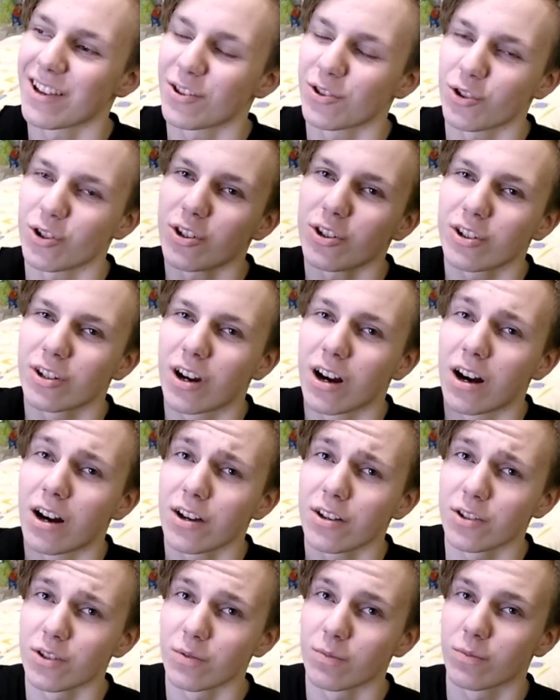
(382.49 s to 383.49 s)

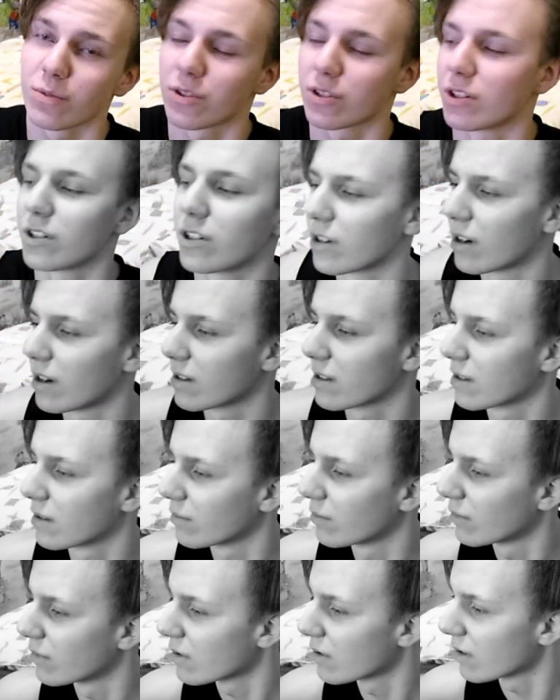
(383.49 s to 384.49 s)
sarcasm,
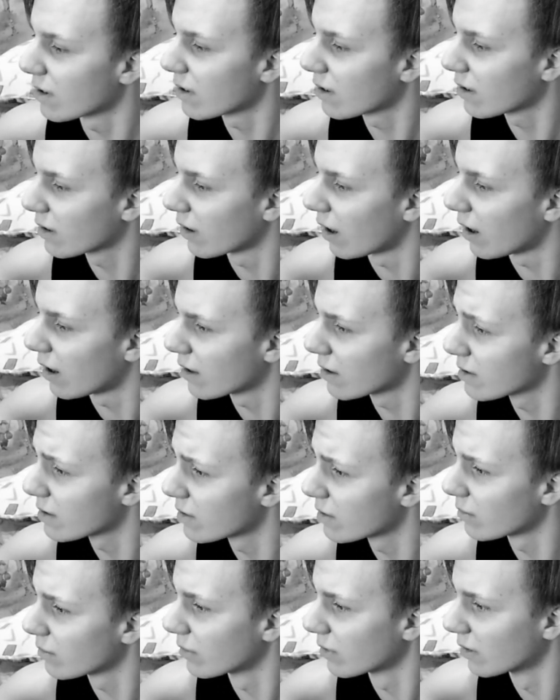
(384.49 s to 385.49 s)
sarcasm,
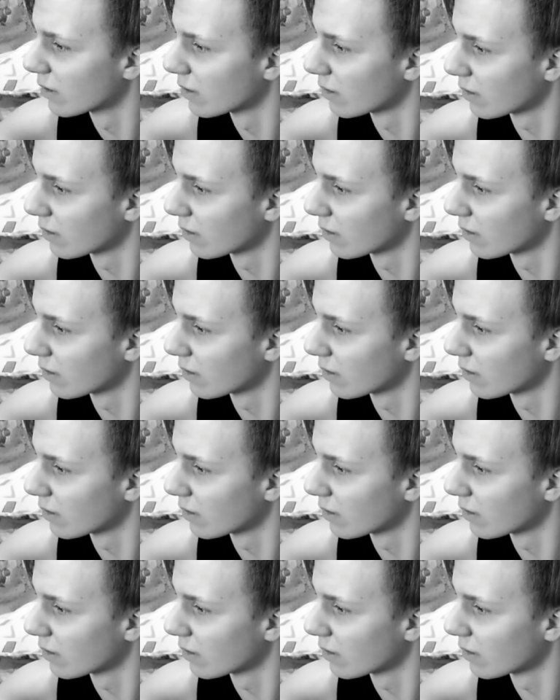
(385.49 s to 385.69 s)
sarcasm,